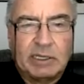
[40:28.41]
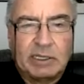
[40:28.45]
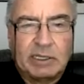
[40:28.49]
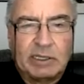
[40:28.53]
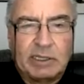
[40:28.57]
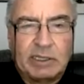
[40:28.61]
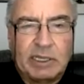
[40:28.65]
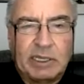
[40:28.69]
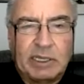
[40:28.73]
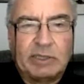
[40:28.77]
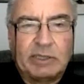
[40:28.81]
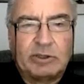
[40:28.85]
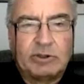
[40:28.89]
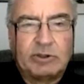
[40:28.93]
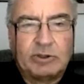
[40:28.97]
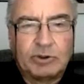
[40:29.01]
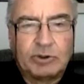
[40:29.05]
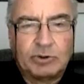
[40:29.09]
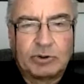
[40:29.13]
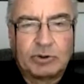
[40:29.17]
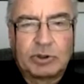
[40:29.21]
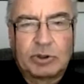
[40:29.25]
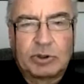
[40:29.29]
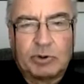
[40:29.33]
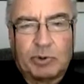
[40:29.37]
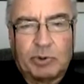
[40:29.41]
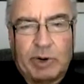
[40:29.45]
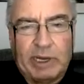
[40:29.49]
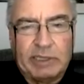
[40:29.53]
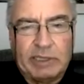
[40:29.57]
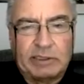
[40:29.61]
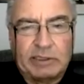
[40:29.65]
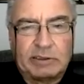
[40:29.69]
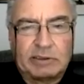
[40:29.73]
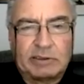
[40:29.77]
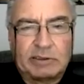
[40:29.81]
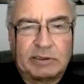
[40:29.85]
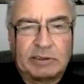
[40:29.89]
They do
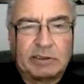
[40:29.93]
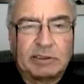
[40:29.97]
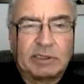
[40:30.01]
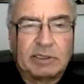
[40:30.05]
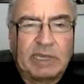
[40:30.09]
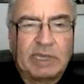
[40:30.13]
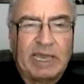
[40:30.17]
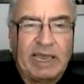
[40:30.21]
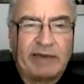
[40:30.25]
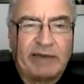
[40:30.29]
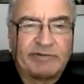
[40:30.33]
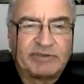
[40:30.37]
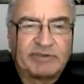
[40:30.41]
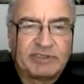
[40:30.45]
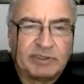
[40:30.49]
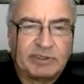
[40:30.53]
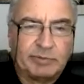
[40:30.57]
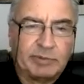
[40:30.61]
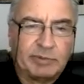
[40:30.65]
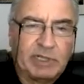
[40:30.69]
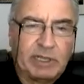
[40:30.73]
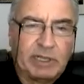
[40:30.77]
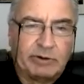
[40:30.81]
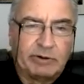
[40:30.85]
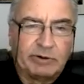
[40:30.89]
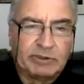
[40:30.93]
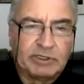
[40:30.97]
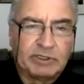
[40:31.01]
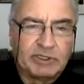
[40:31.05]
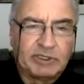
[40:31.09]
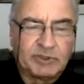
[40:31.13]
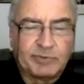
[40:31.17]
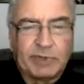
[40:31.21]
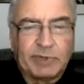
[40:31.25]
quite have similarities,